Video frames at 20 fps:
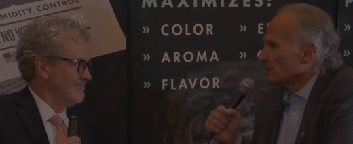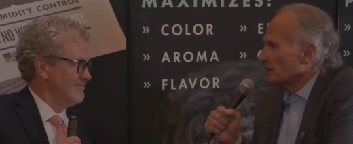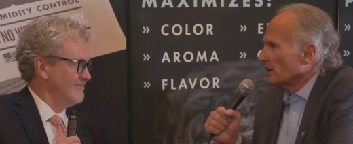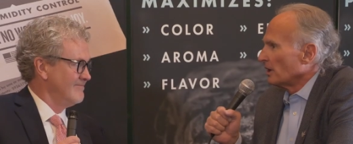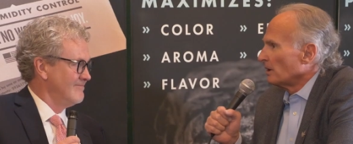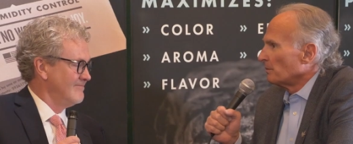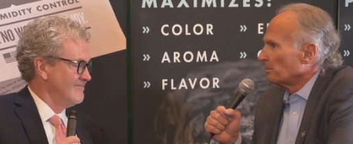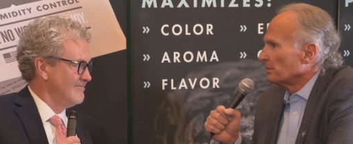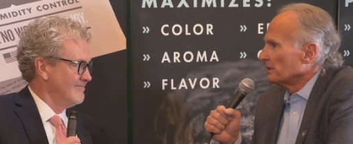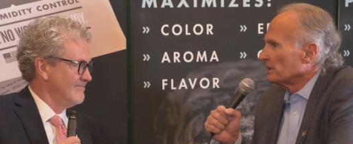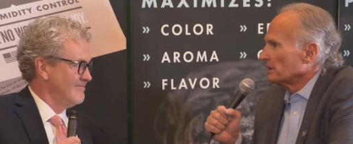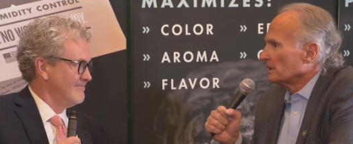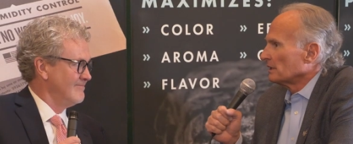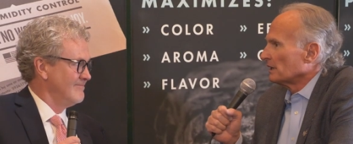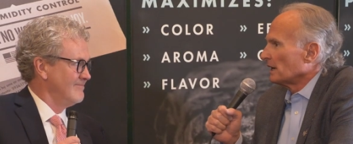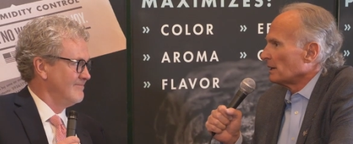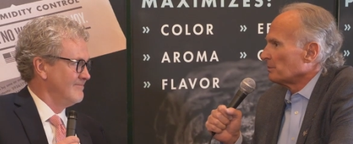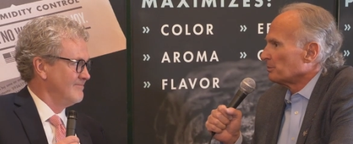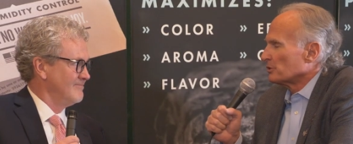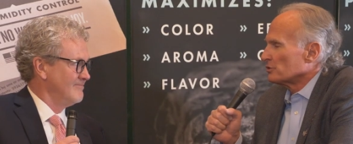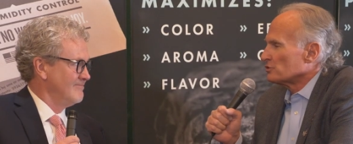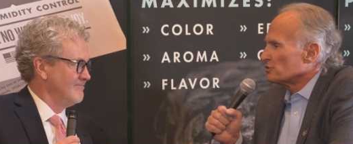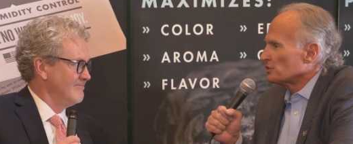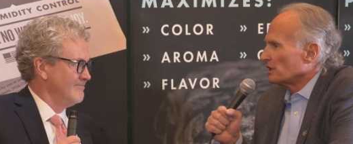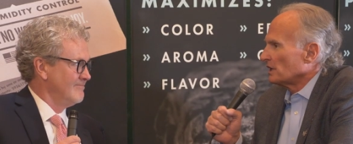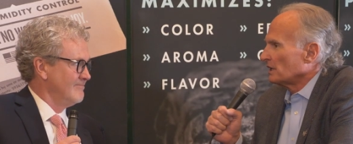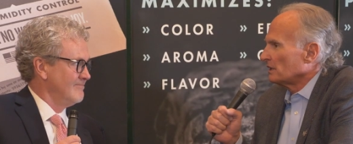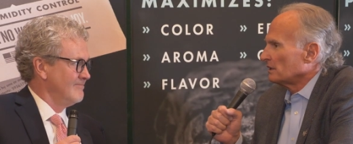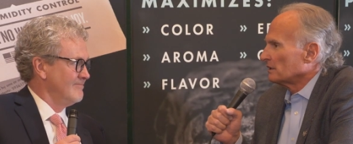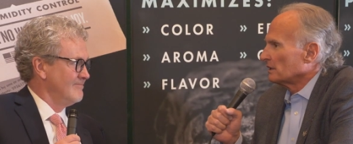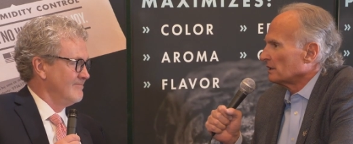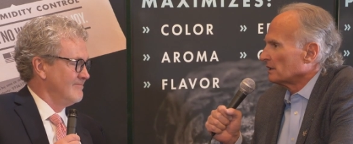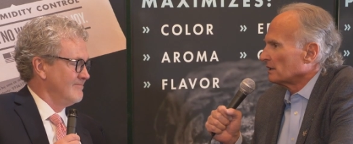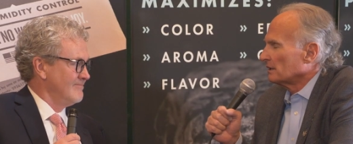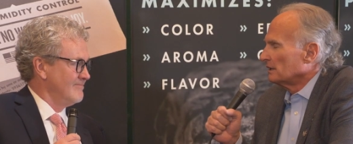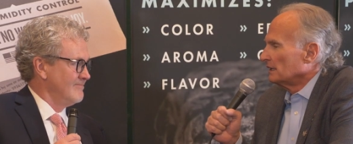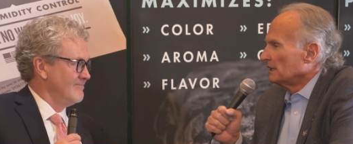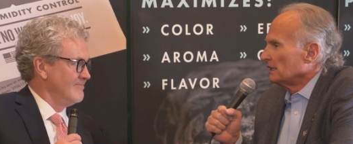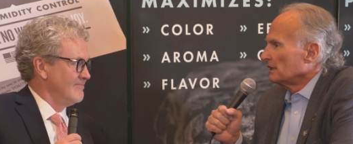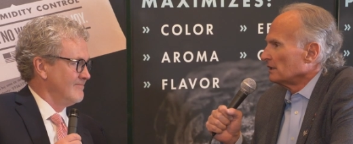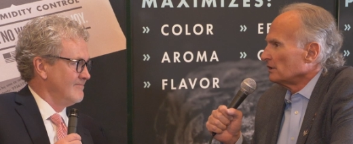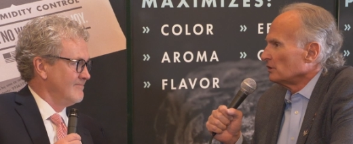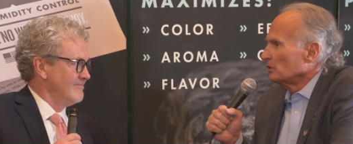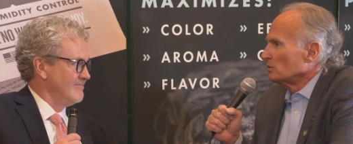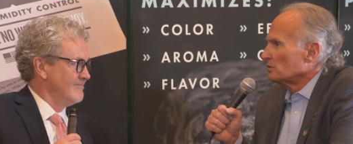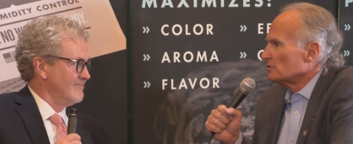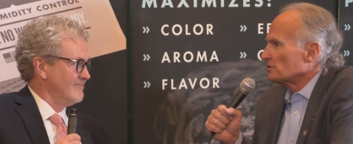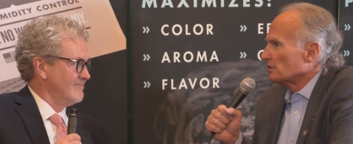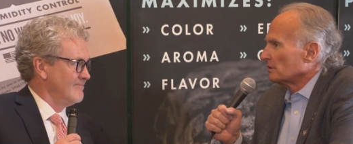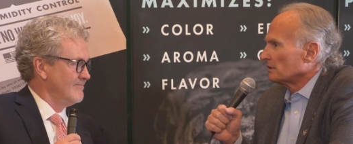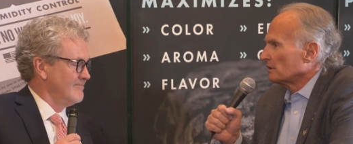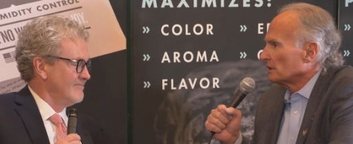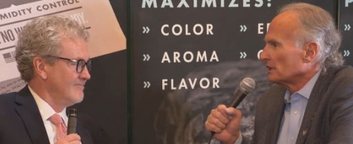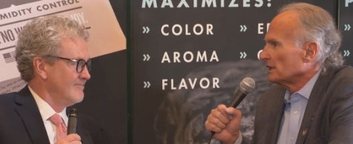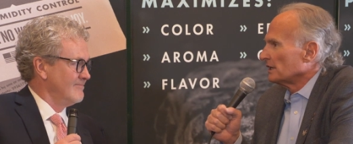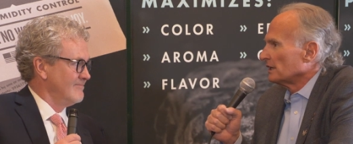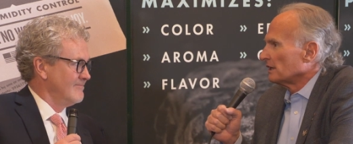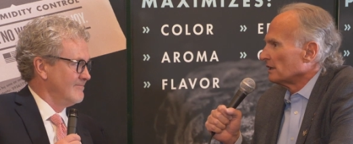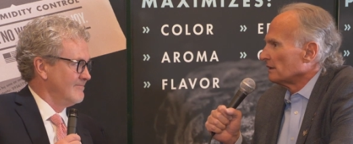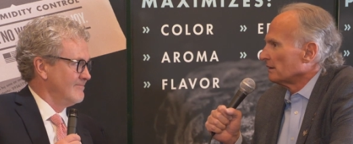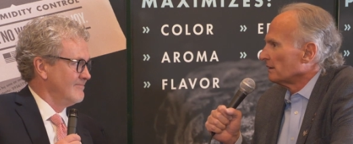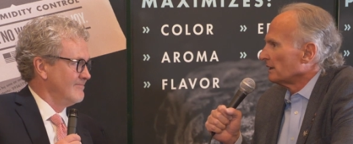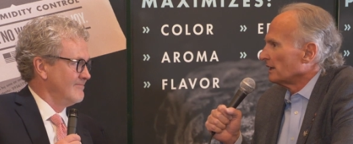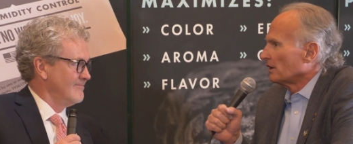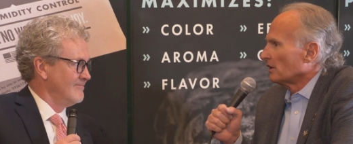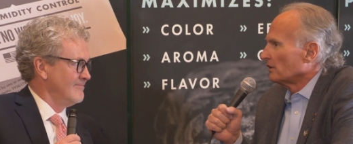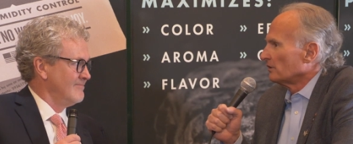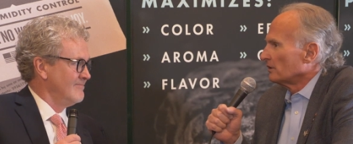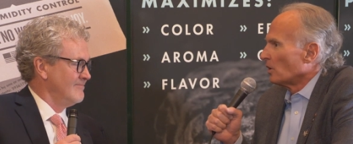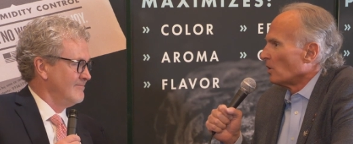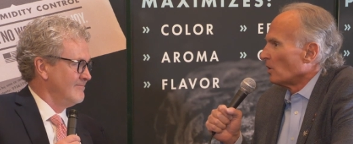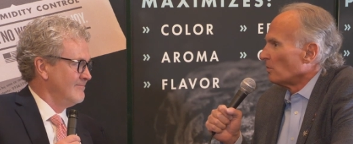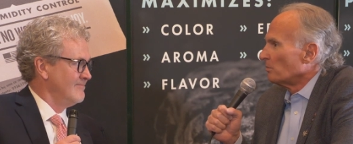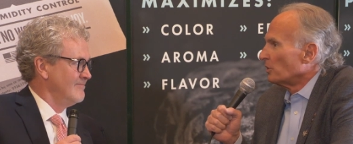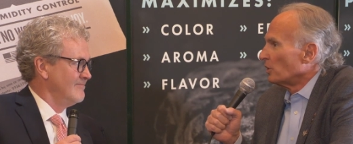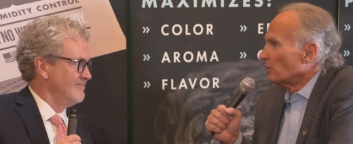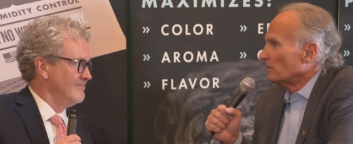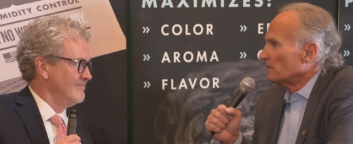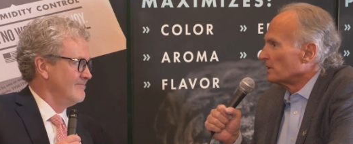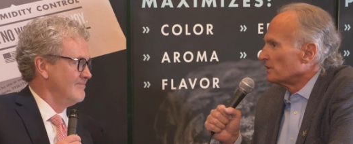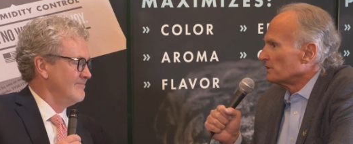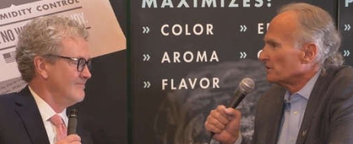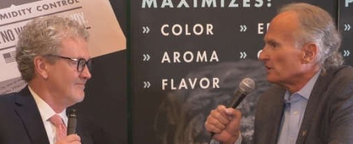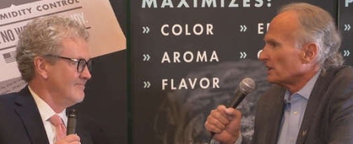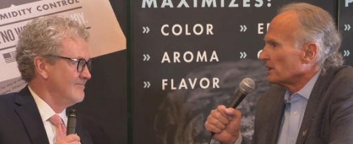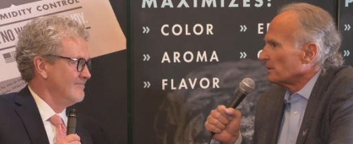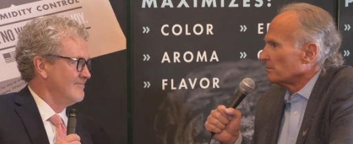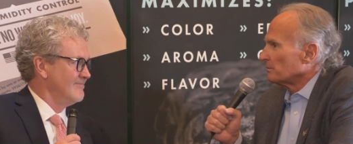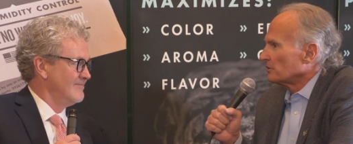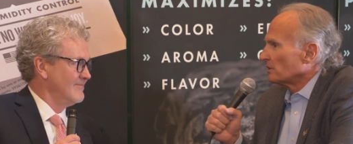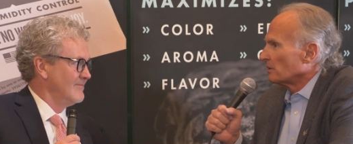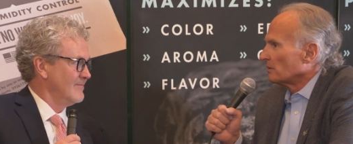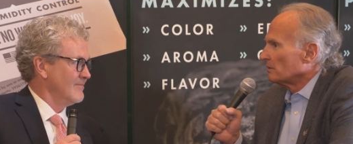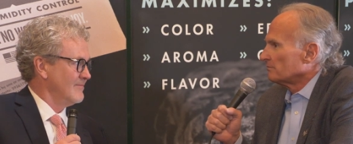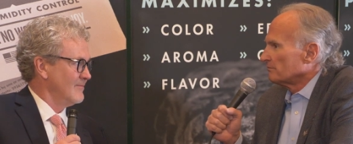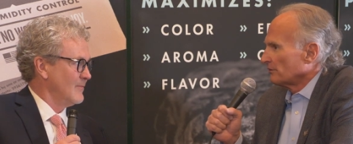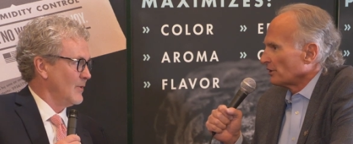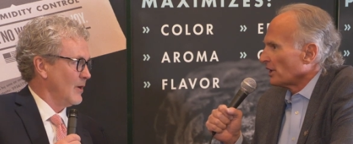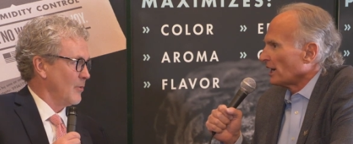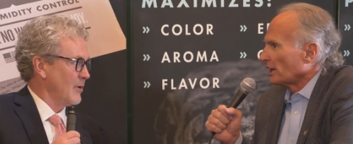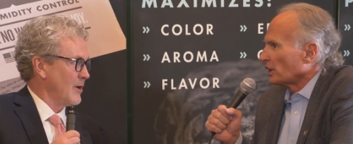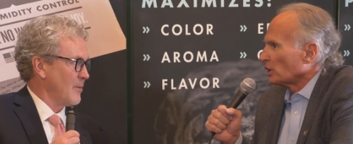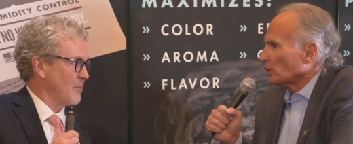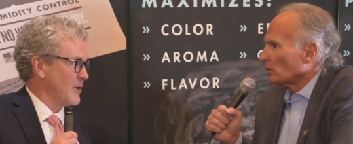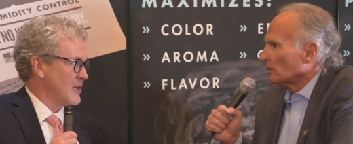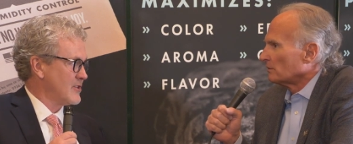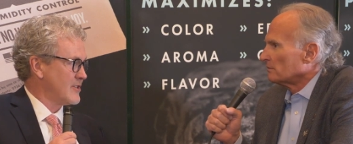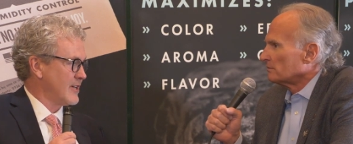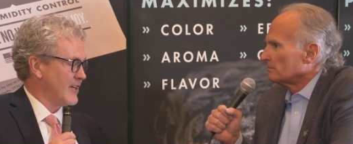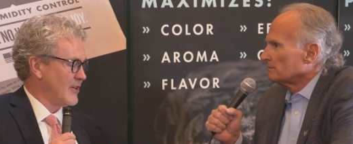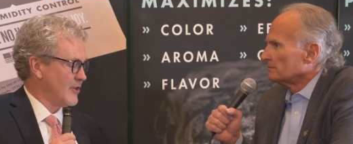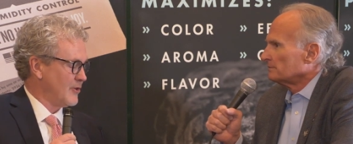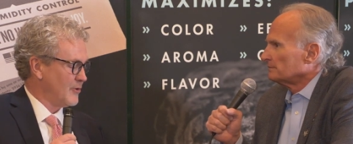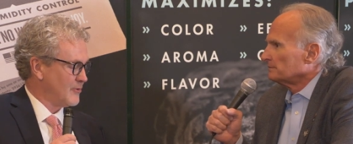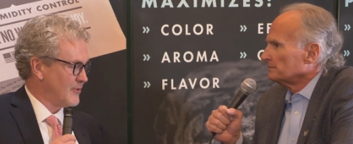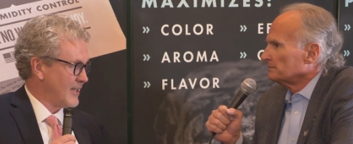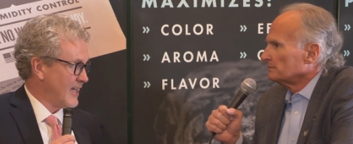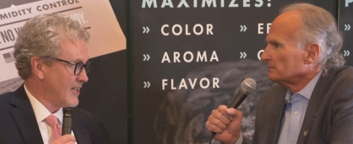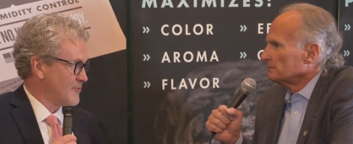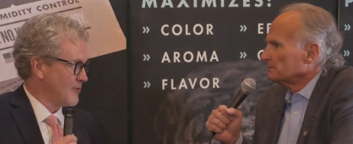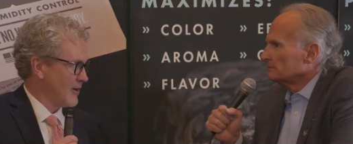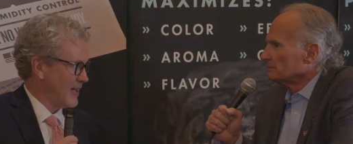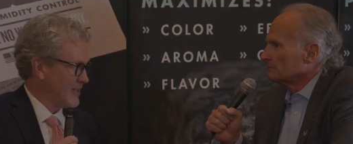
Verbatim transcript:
Speaker 1: your help, and I appreciate uh, you certainly, and and the whole Boveda team. So,
Speaker 2: well, we you. appreciate you. Thanks,